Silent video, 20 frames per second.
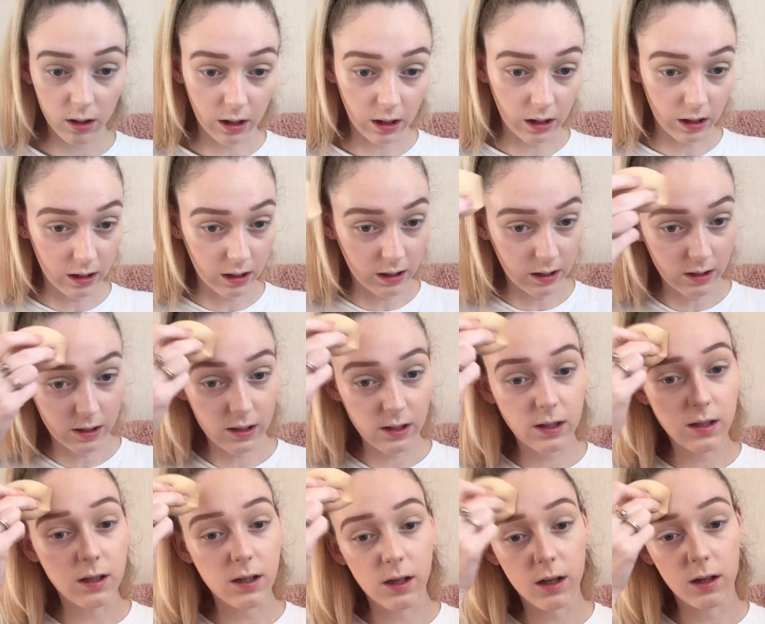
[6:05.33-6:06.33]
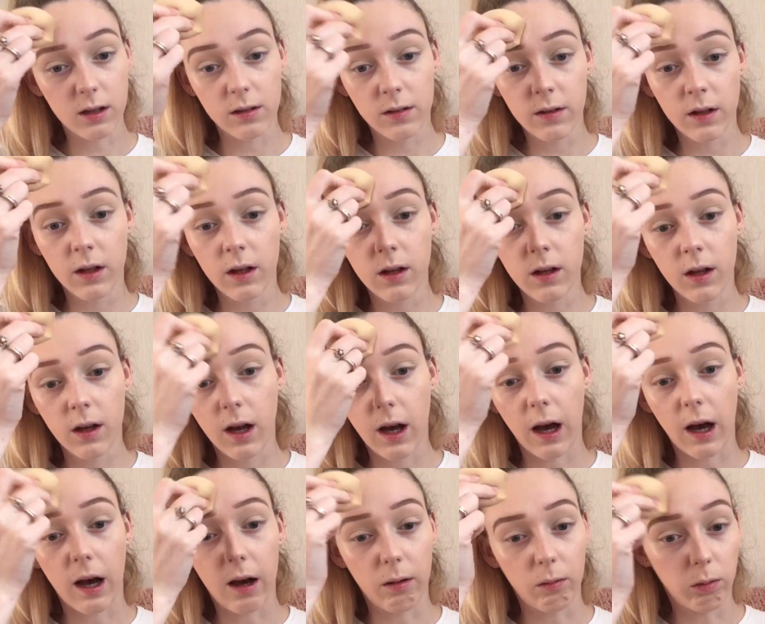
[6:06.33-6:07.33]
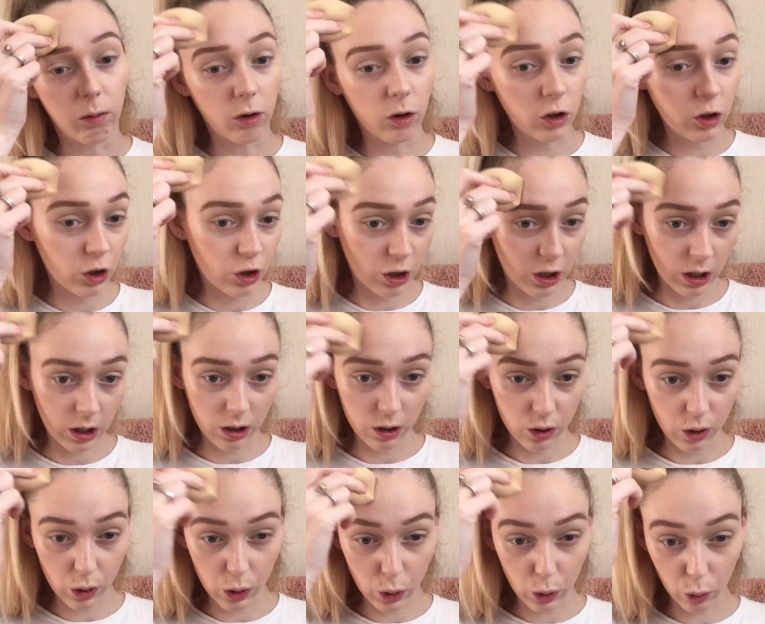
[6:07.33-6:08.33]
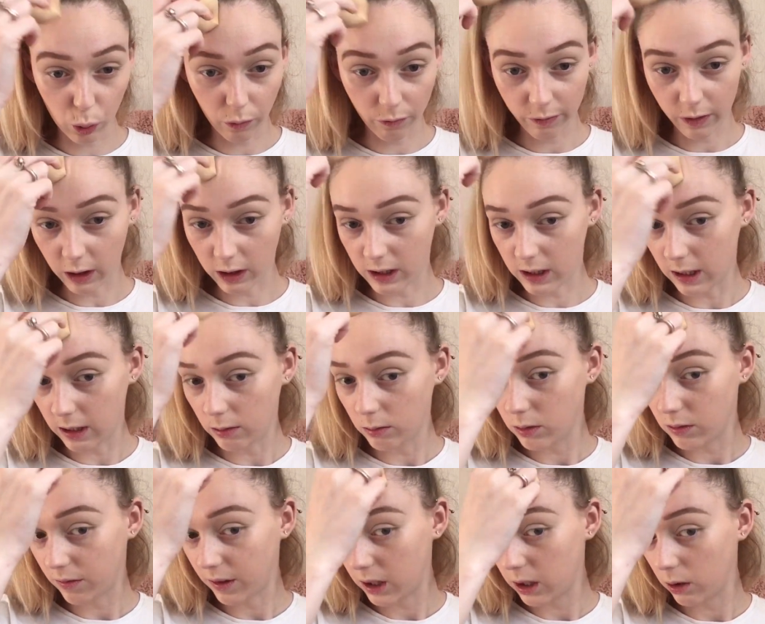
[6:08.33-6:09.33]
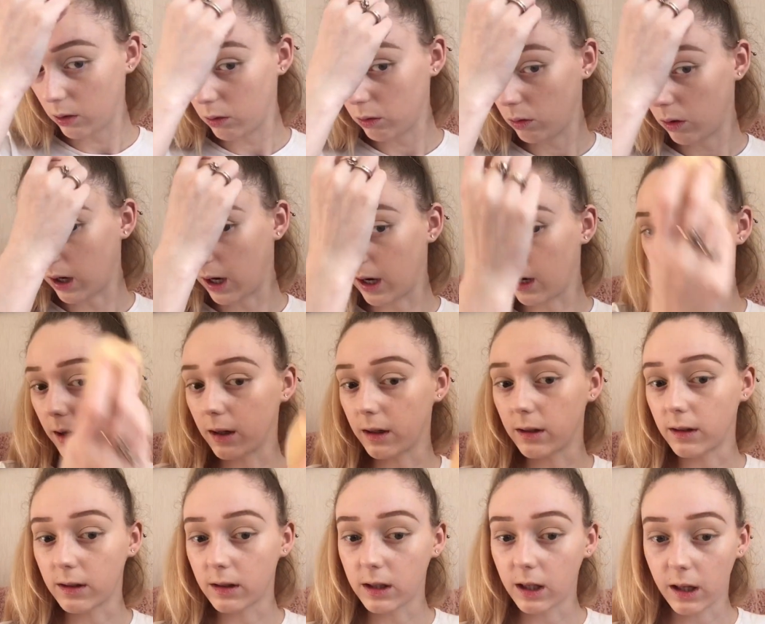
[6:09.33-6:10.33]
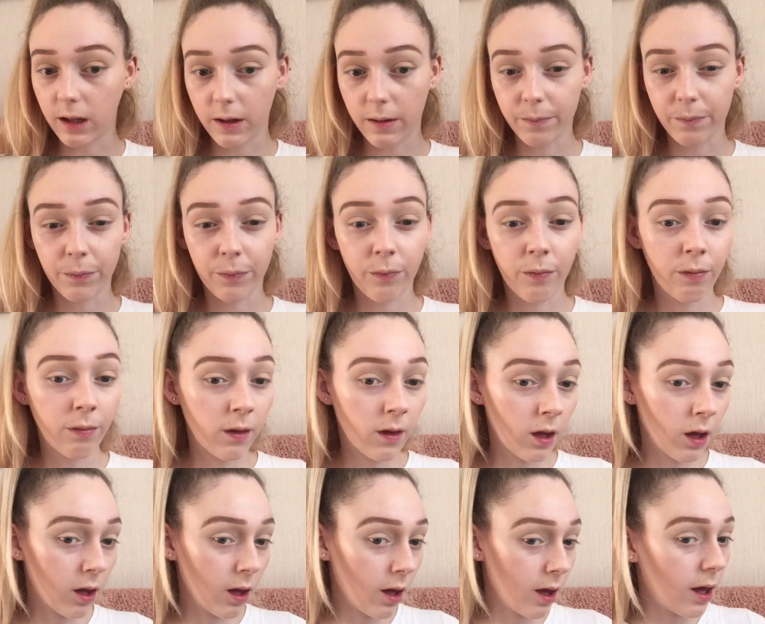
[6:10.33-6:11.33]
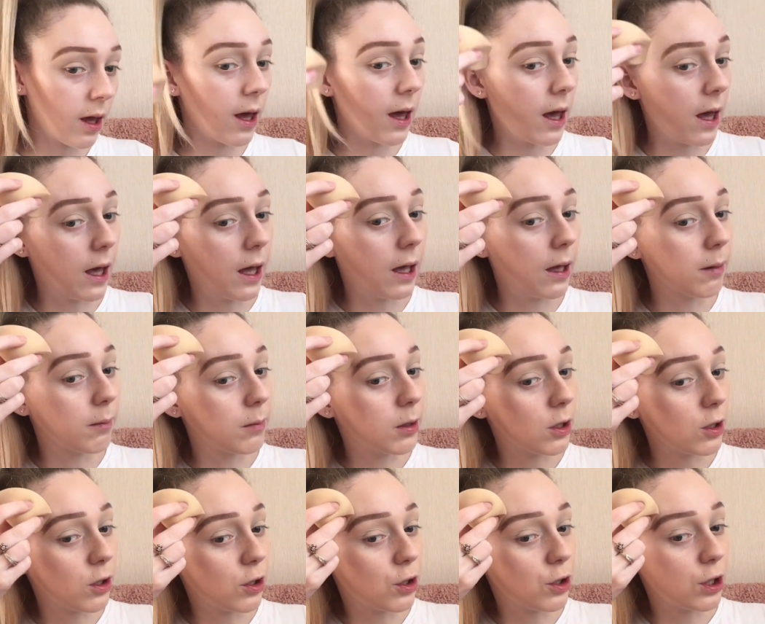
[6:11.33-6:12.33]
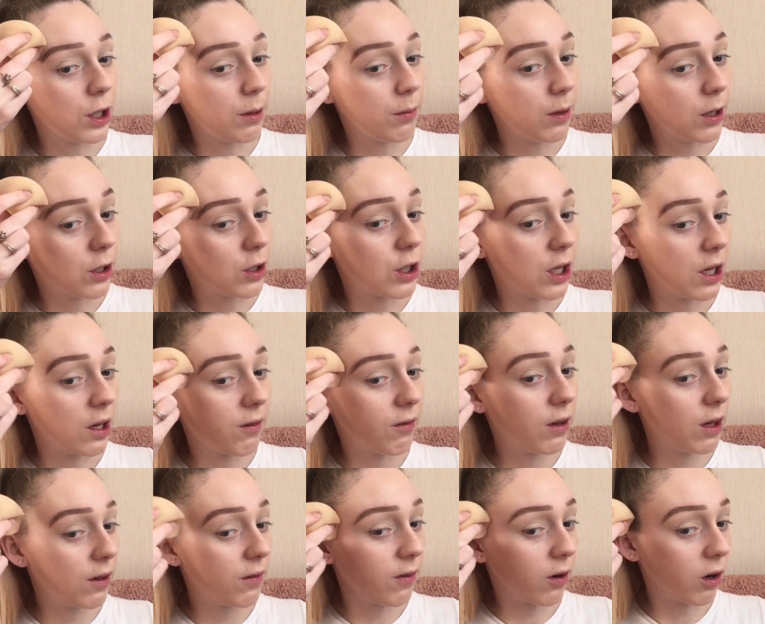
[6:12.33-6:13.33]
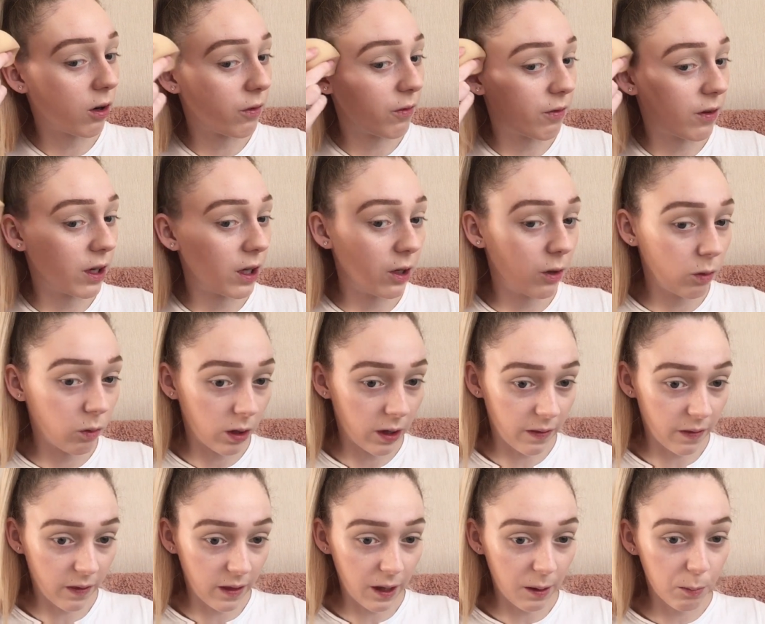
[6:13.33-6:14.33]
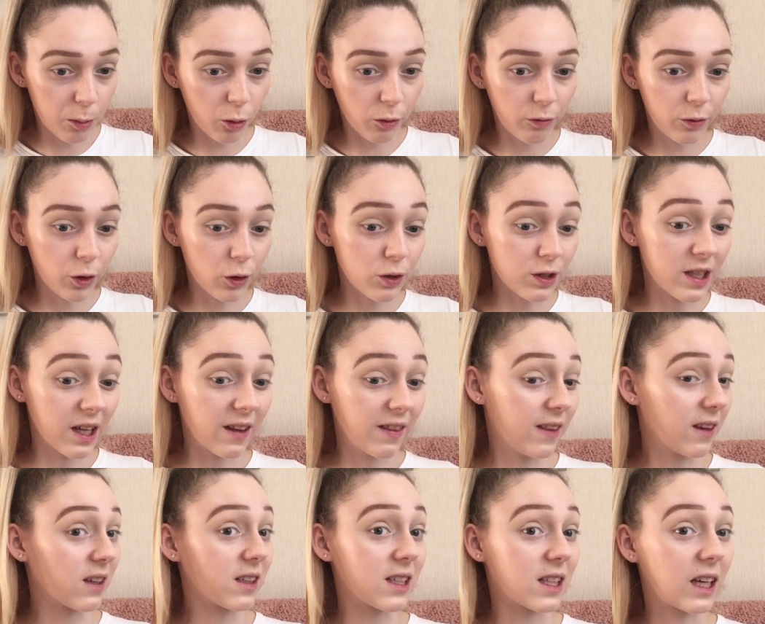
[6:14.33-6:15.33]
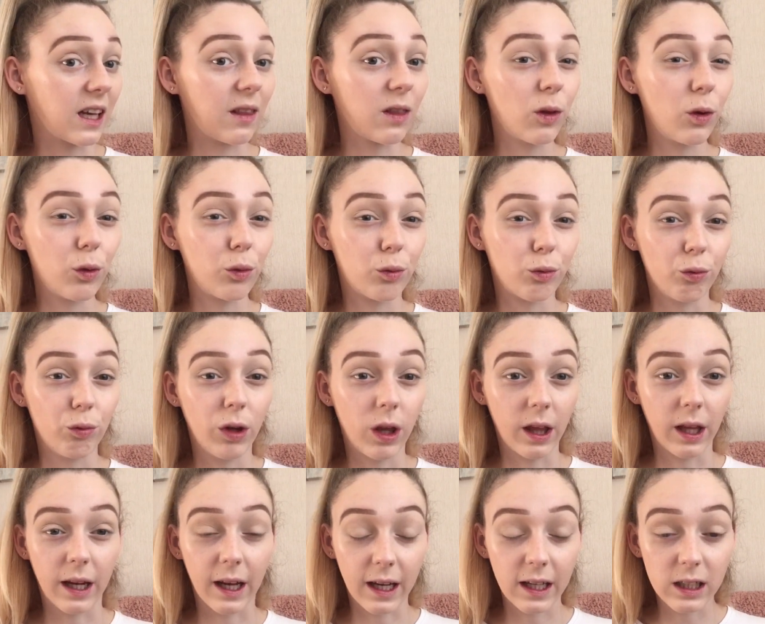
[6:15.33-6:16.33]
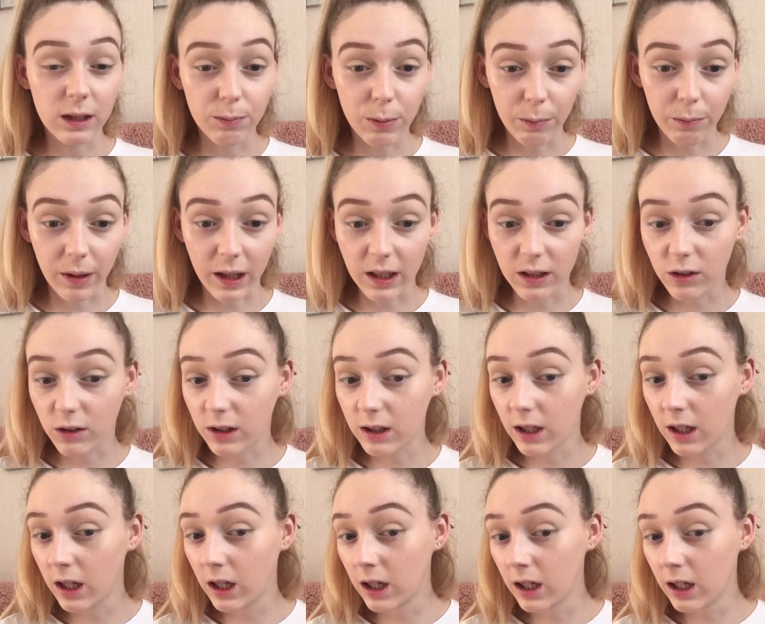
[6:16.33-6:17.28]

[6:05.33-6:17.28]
because I watched Soph Does Nails video and Jamie Genevieve, her video, and they both used it and their skin looked really nice, but mine's